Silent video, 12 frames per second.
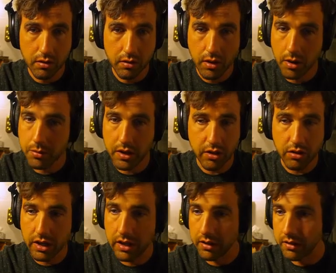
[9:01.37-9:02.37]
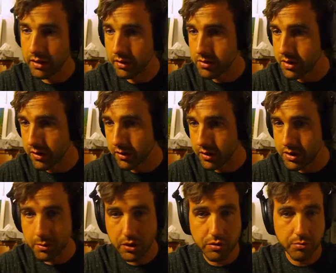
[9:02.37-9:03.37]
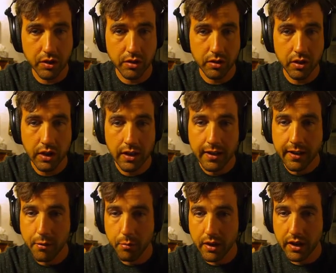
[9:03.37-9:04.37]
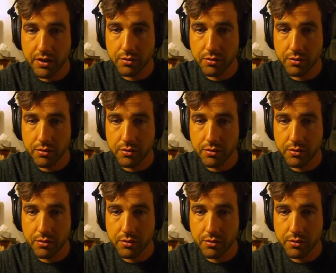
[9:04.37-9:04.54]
I'm not hearing anything, there's nothing on the spectrum meter, but as